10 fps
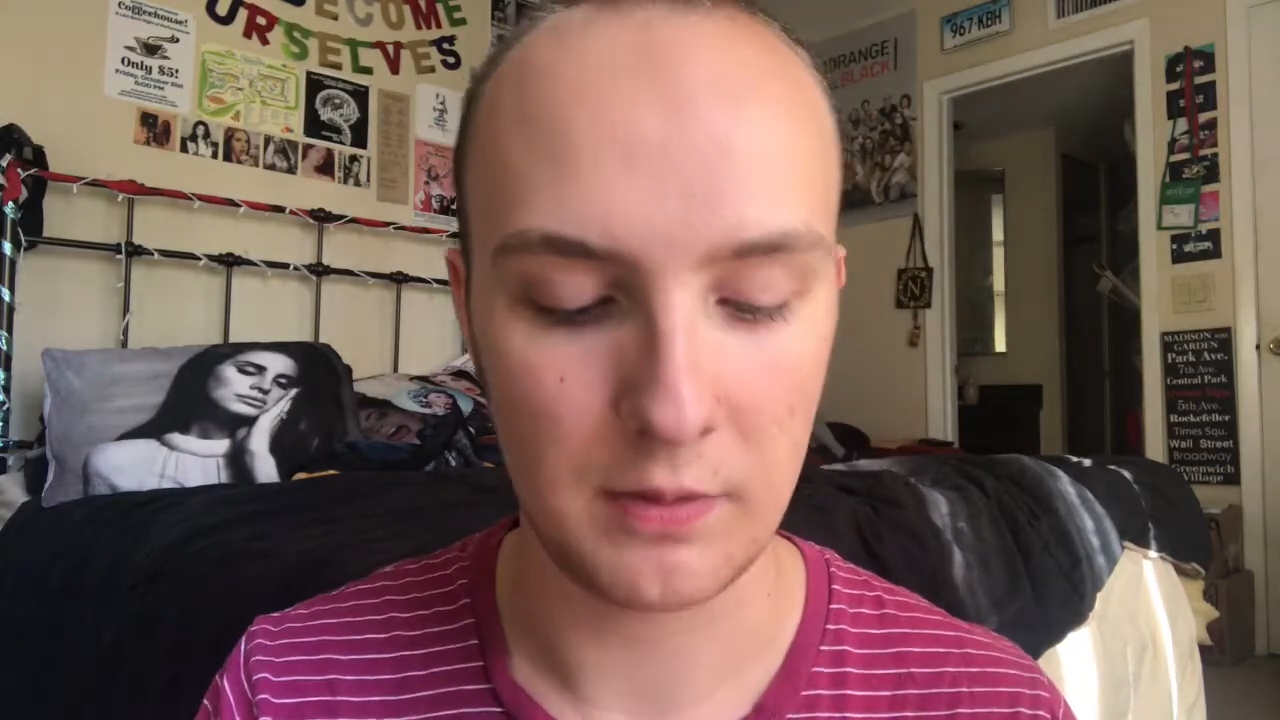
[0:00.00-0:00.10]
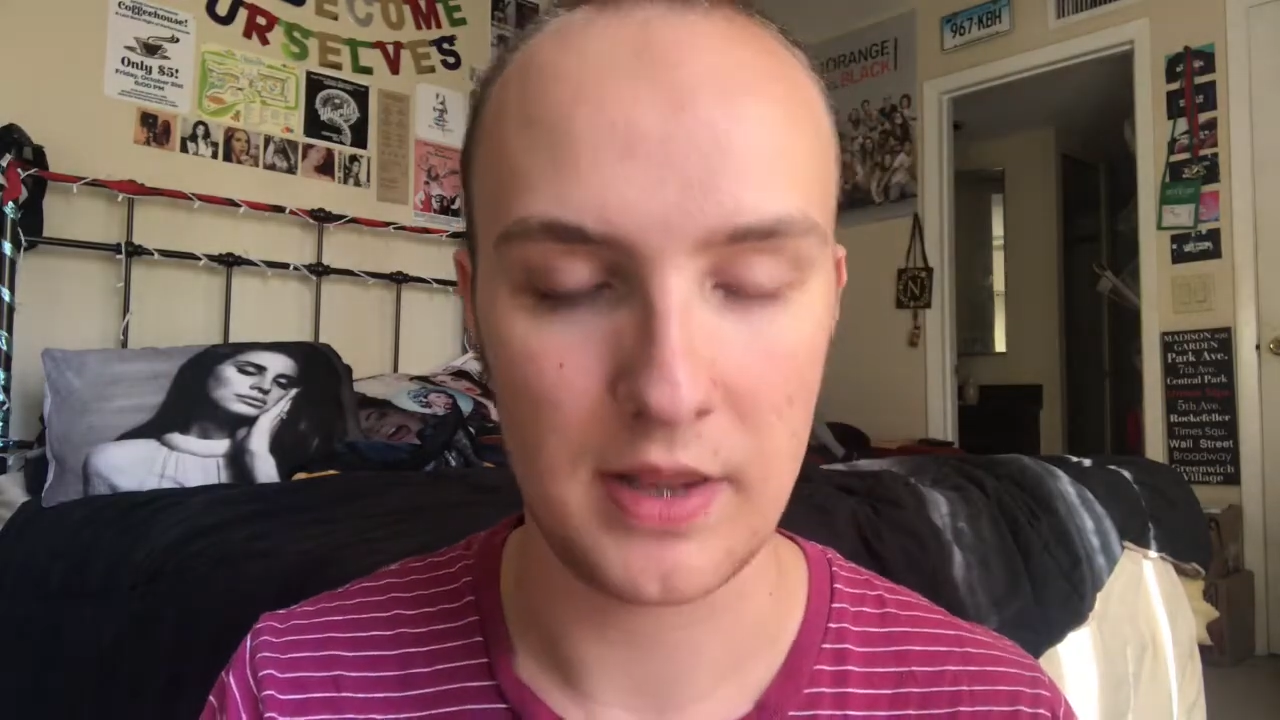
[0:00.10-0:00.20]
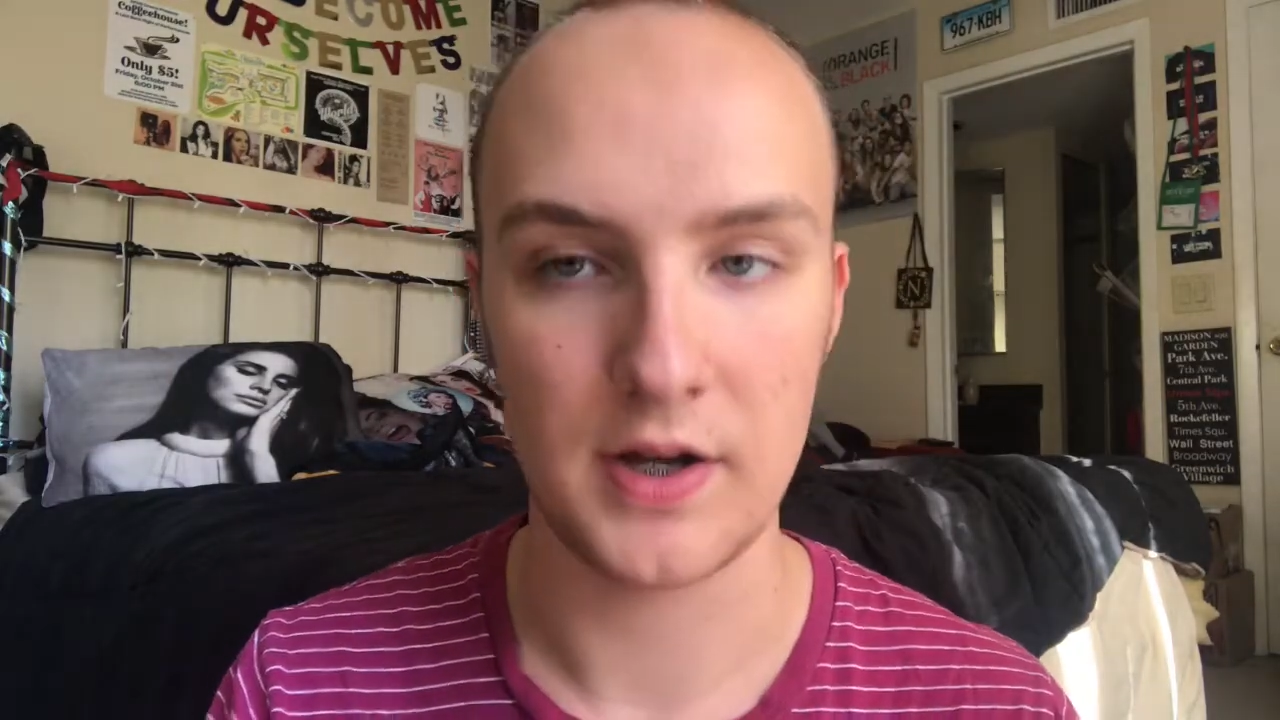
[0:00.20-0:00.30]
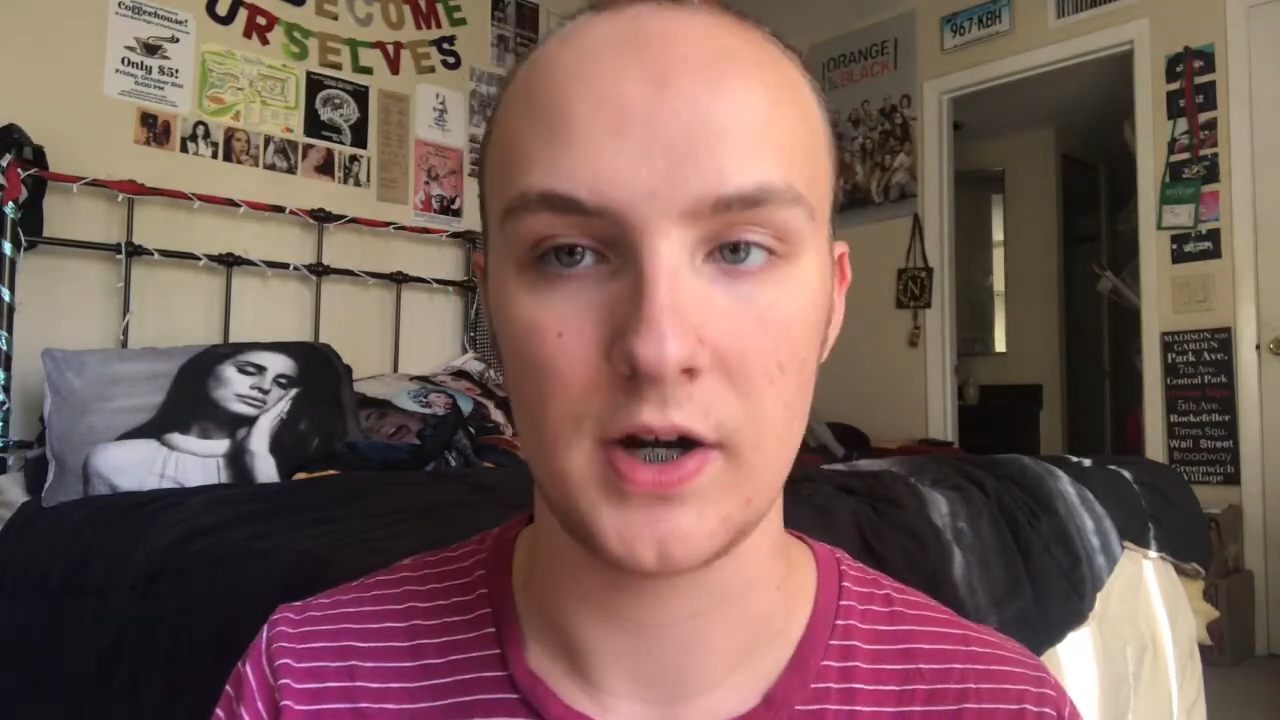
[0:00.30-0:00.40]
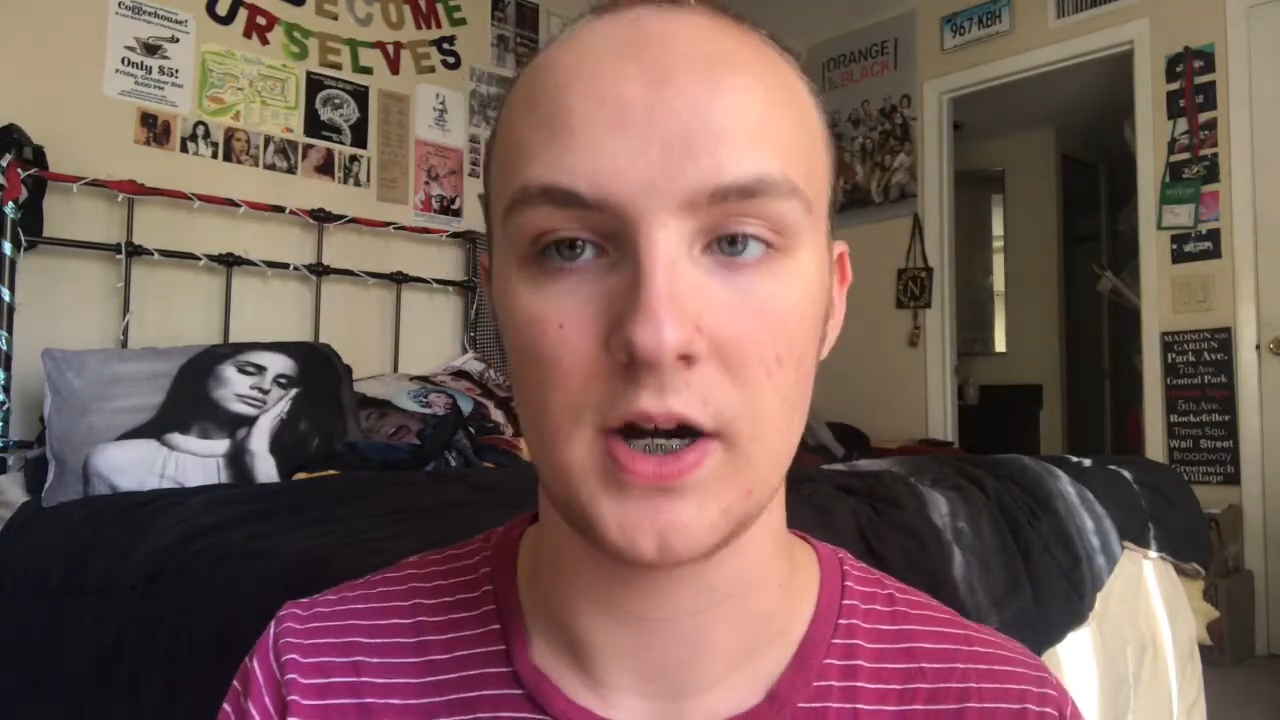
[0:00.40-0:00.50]

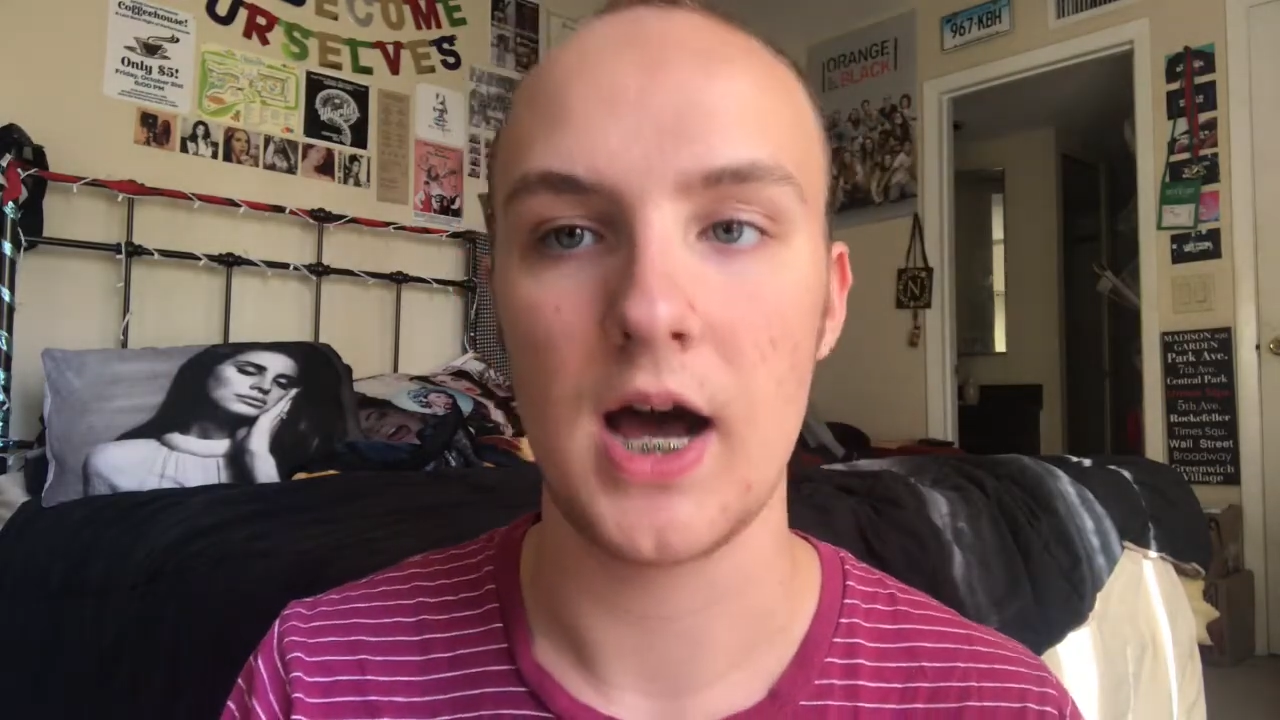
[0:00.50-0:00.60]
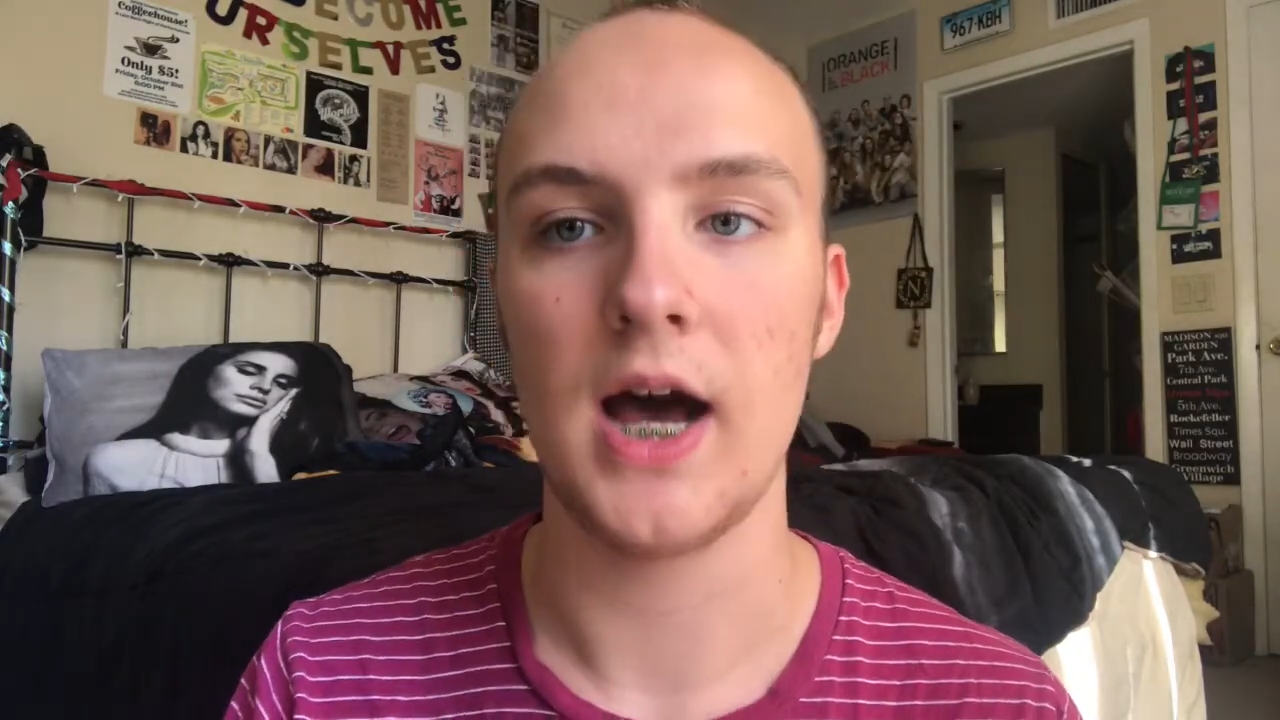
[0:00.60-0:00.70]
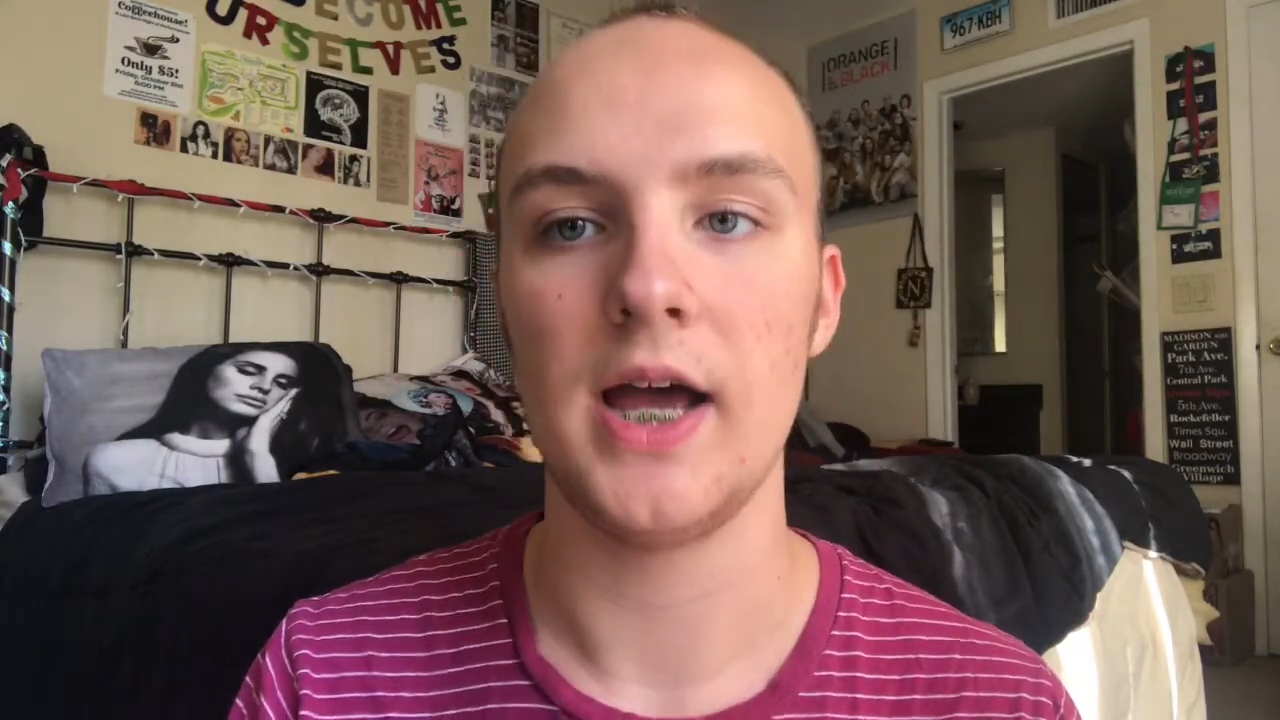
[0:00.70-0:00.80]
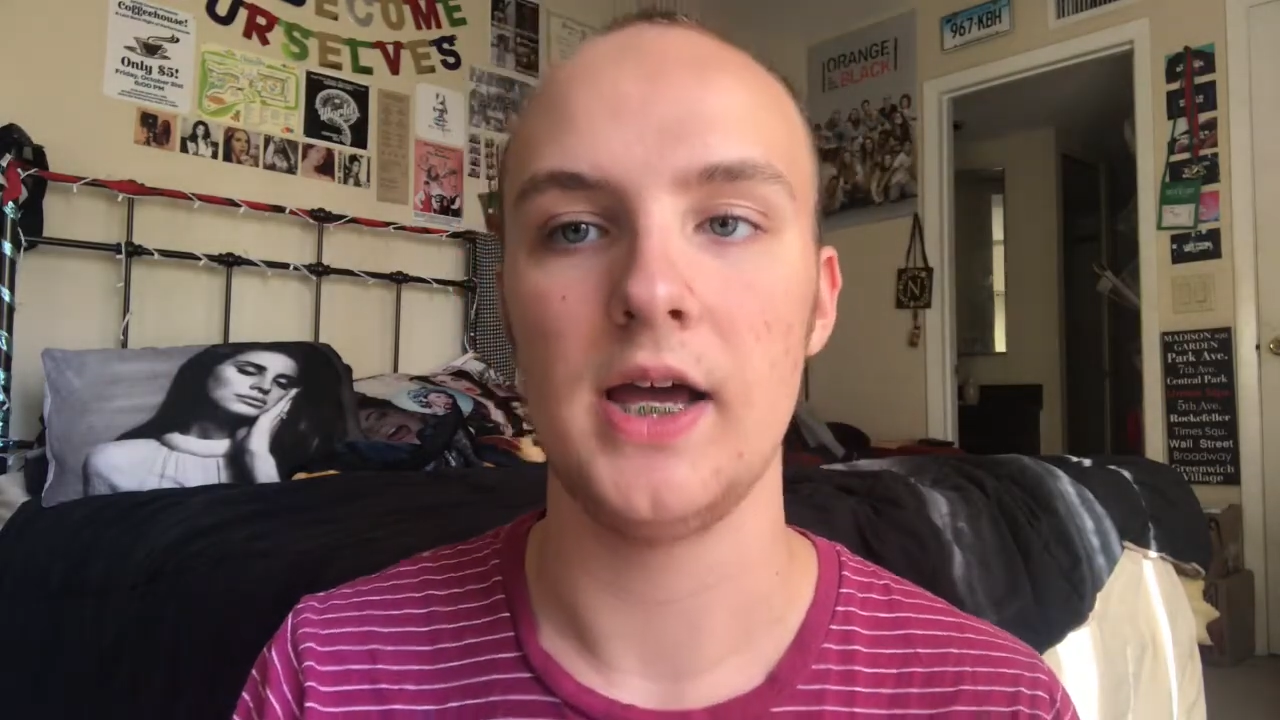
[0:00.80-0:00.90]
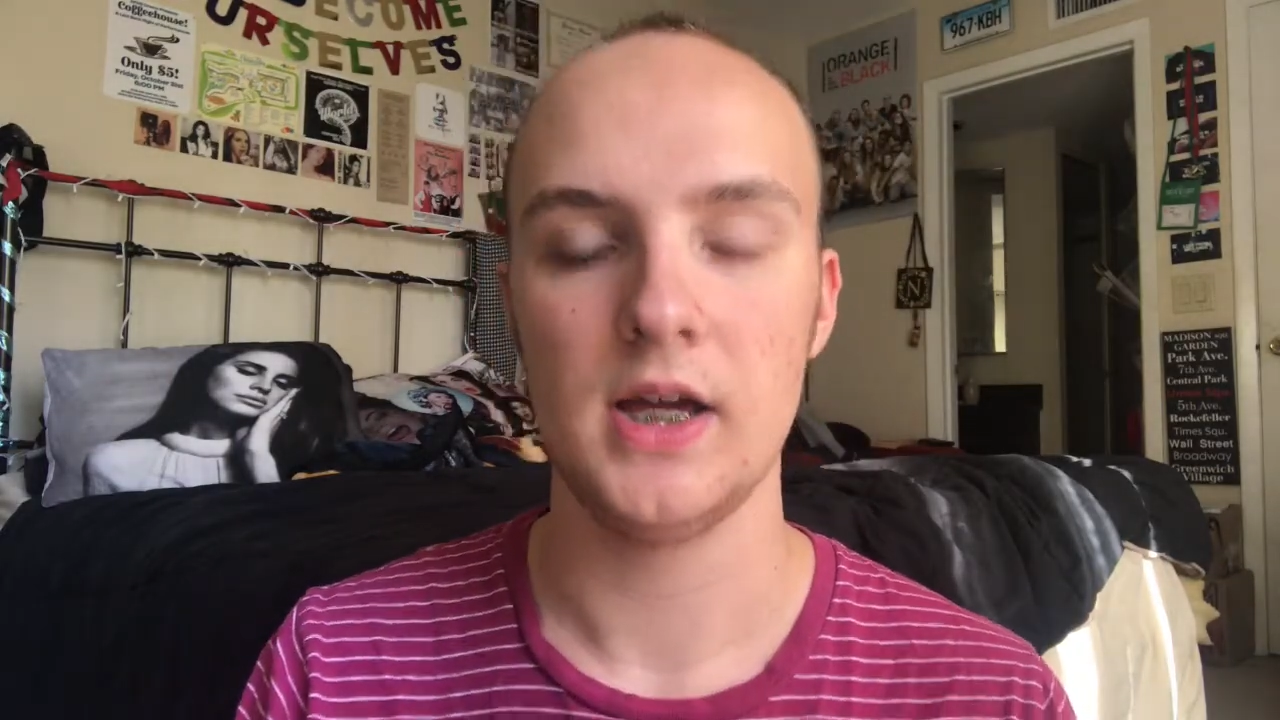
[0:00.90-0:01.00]
whether or
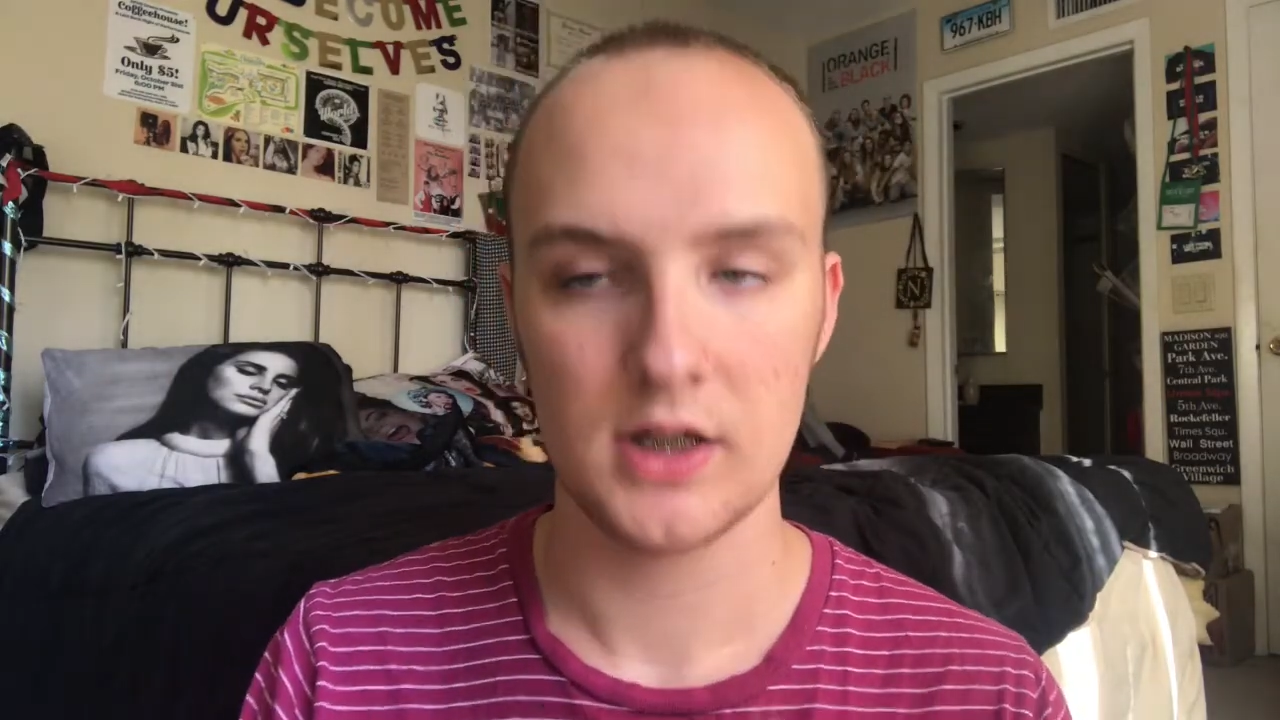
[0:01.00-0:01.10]
not